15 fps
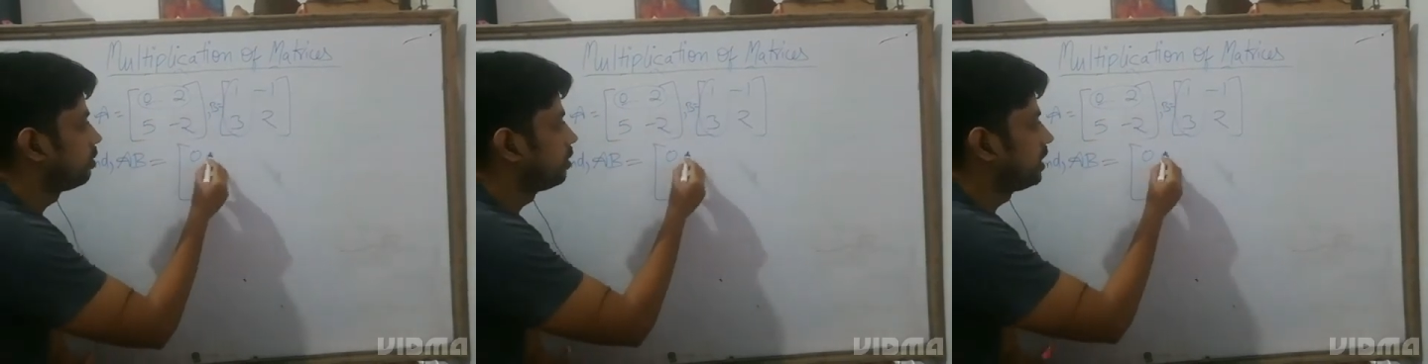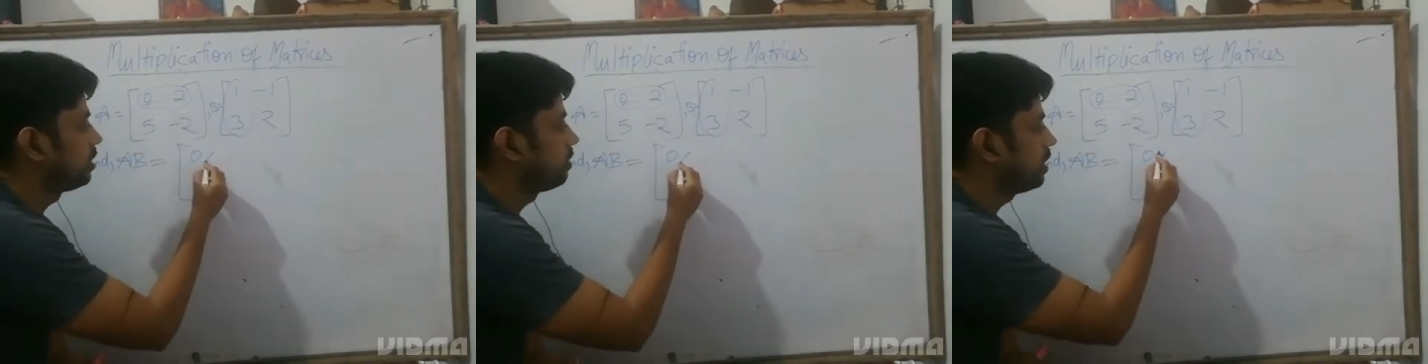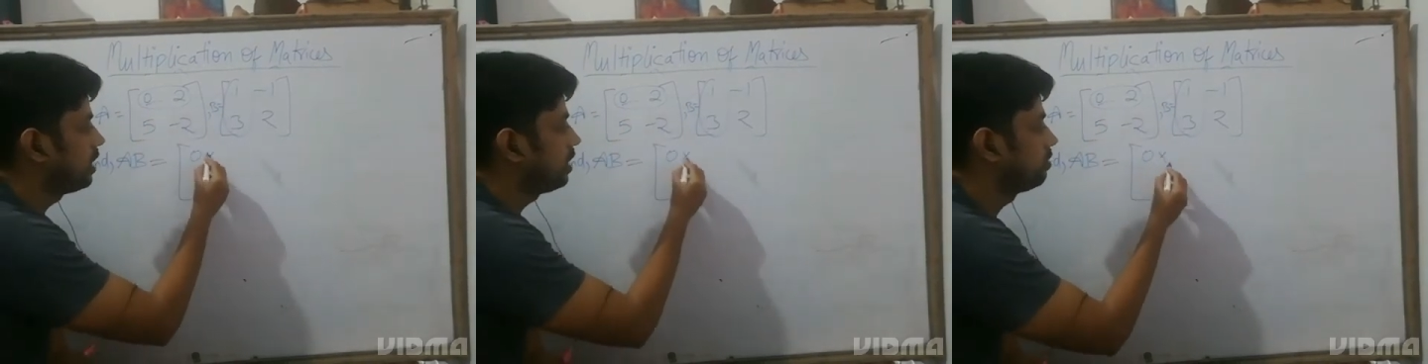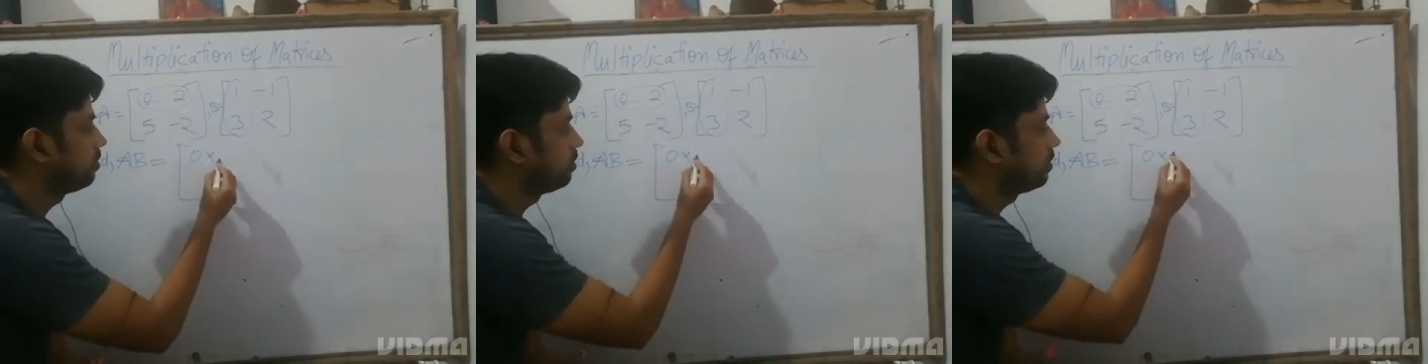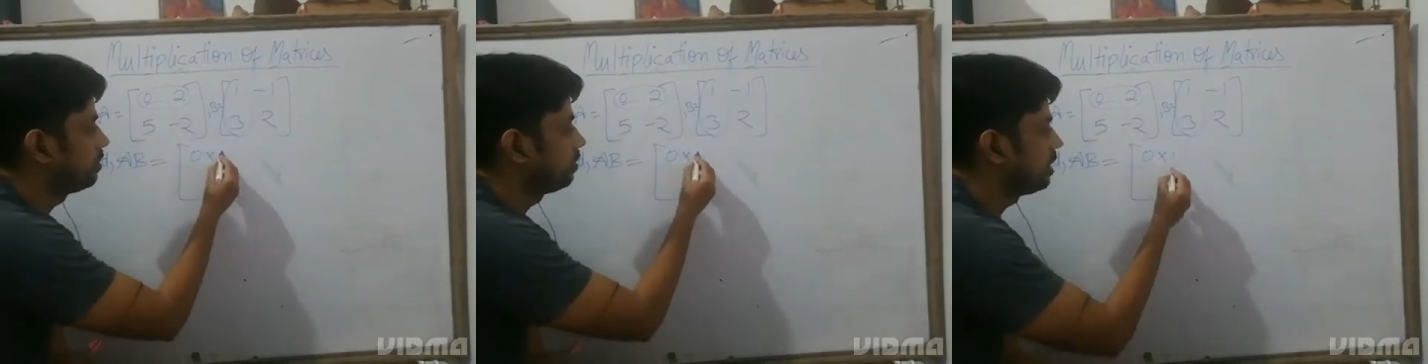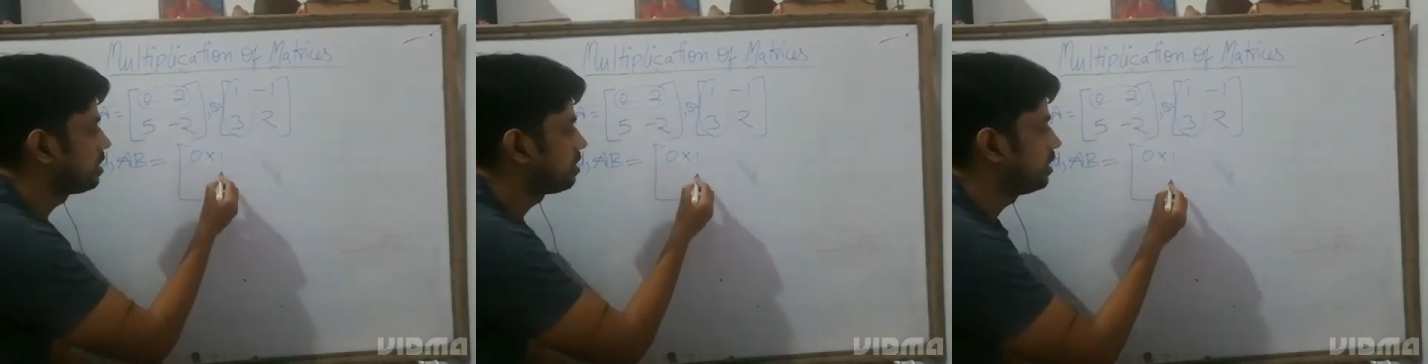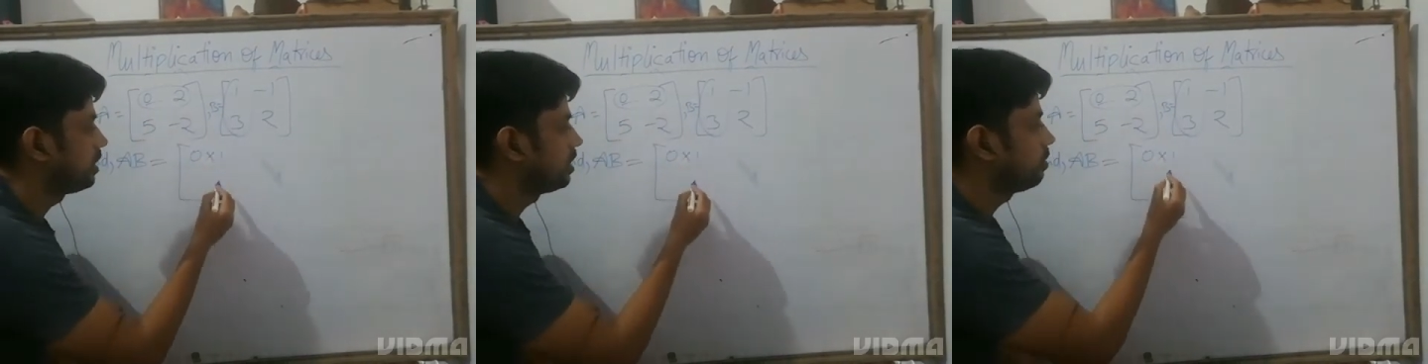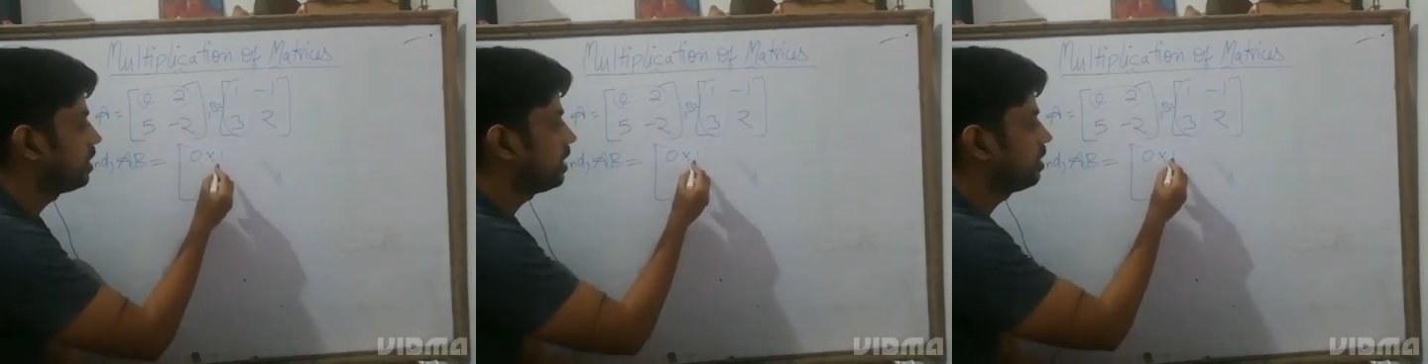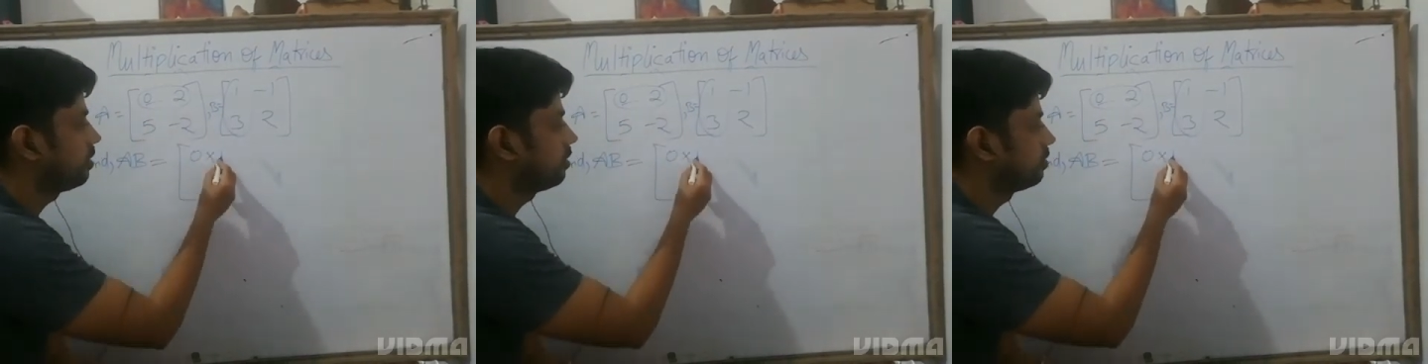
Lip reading: multiply, let's multiply.